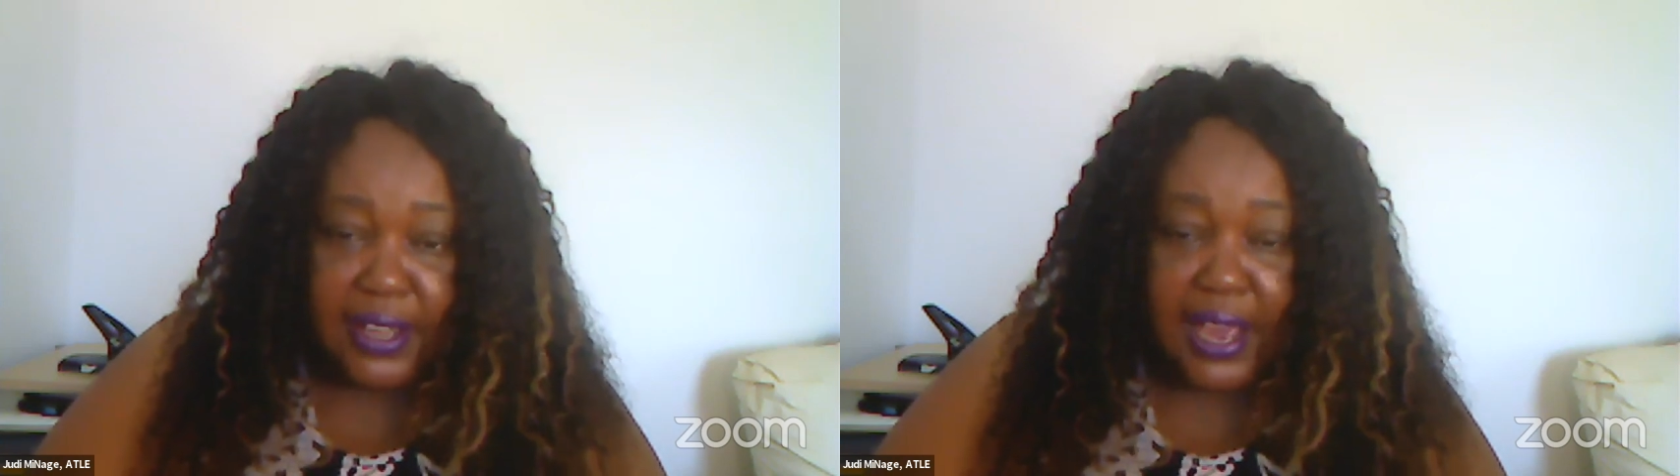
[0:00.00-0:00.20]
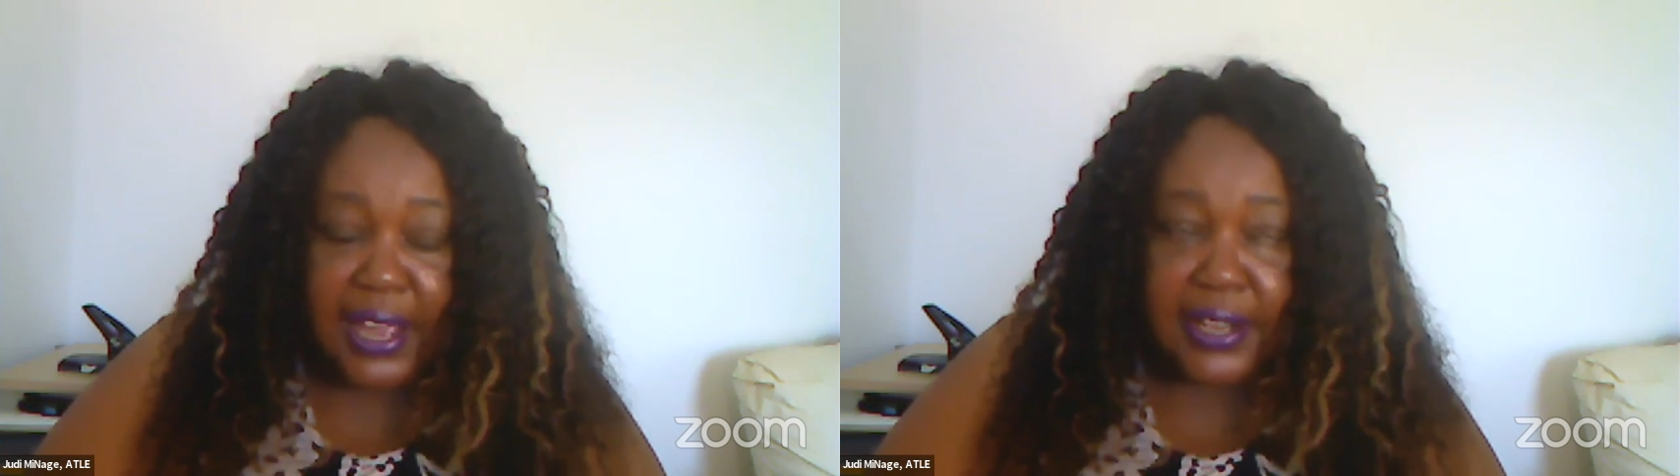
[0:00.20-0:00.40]

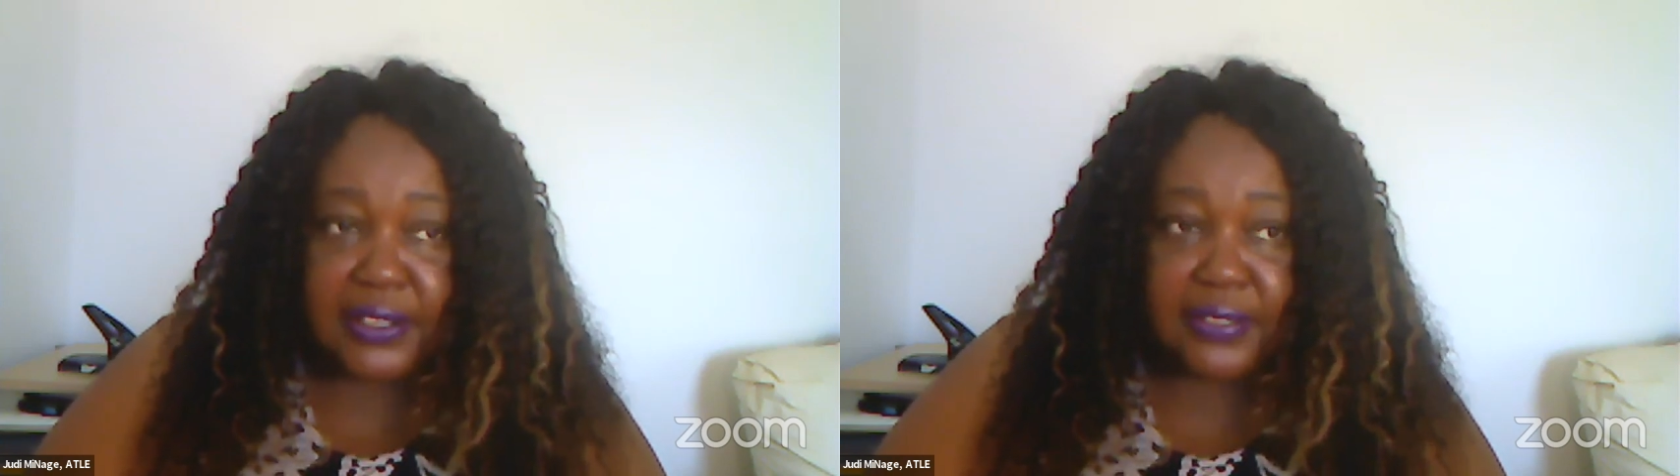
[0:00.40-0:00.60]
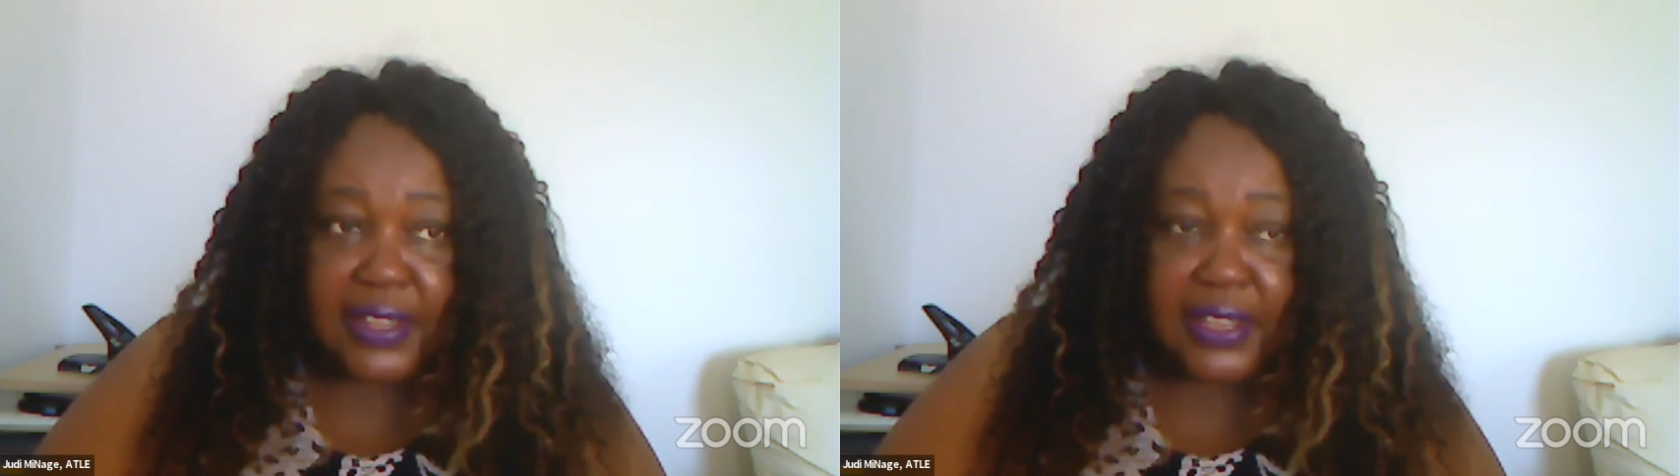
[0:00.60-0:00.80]
and
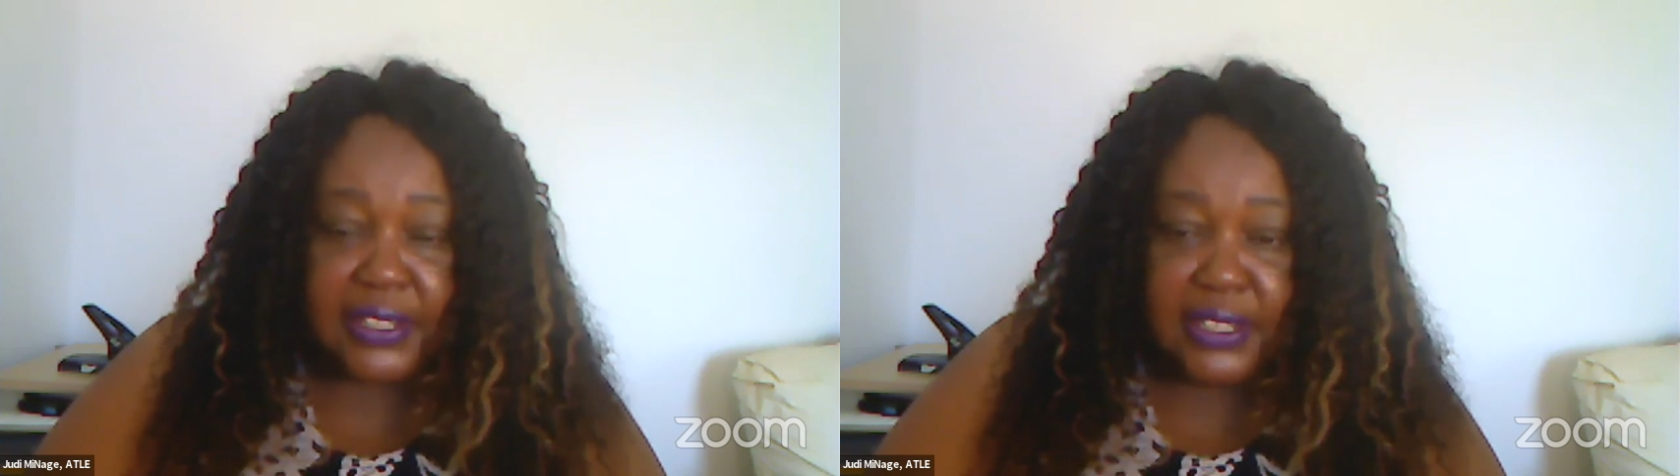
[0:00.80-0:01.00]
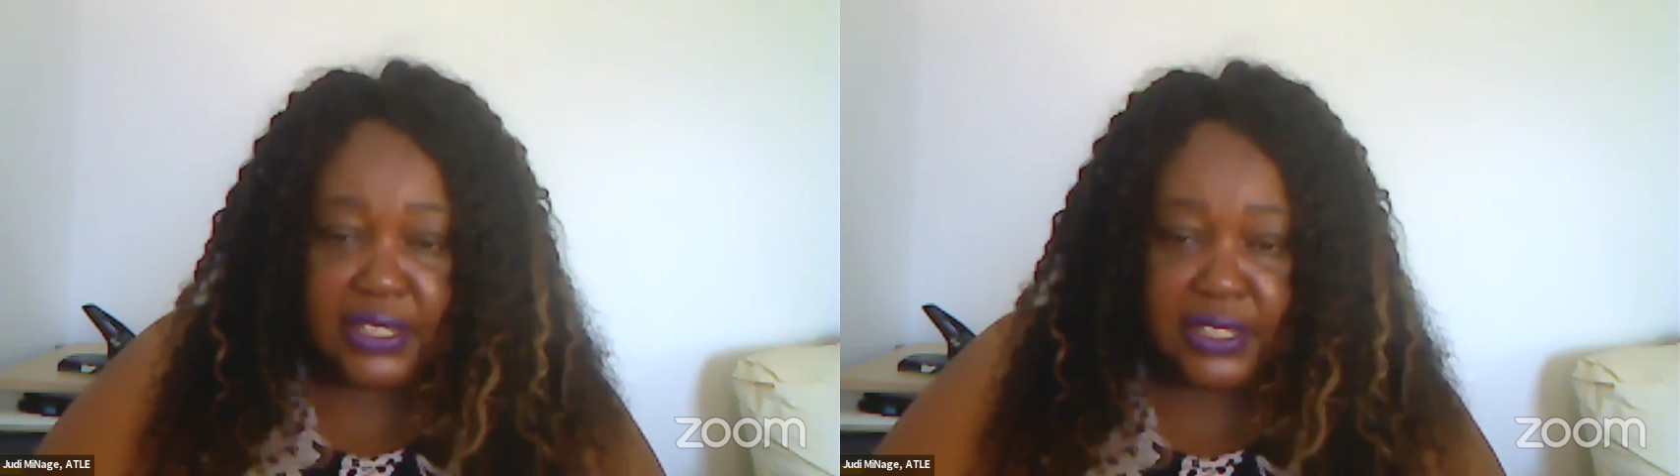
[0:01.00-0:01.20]
they
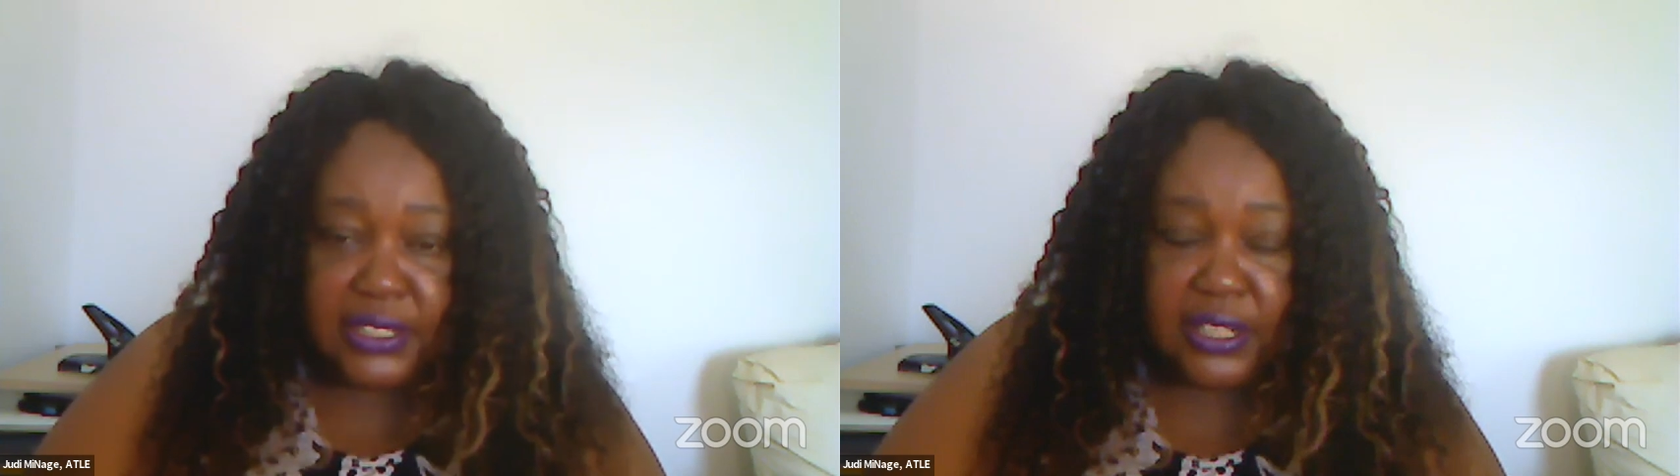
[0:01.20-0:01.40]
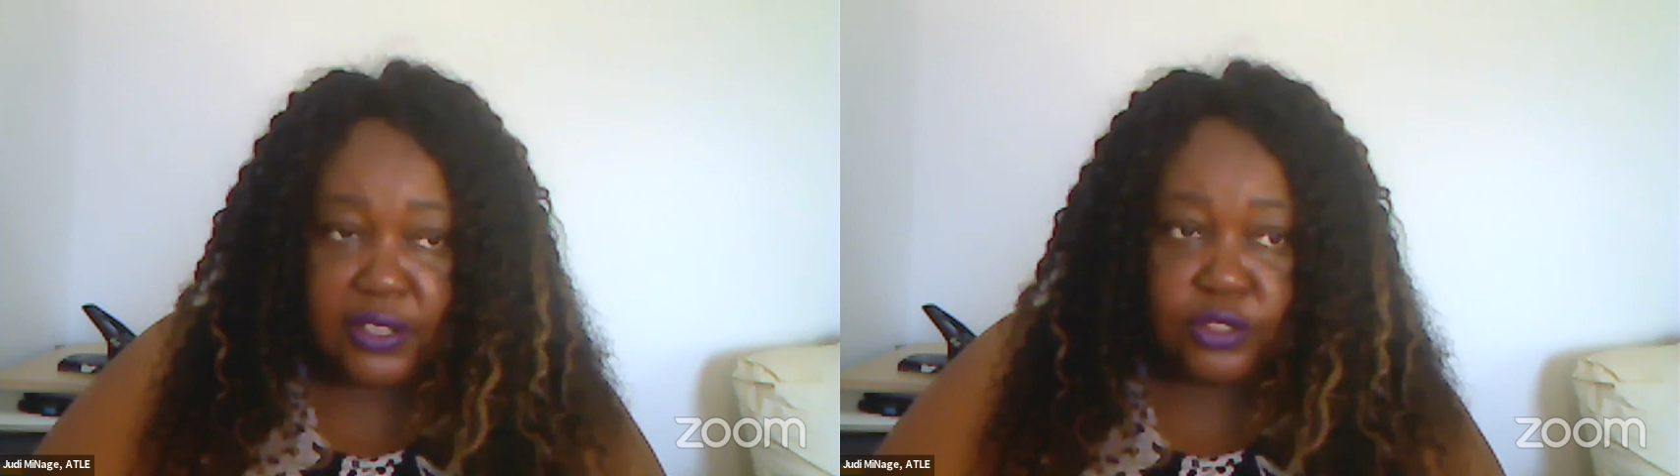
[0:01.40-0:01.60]
need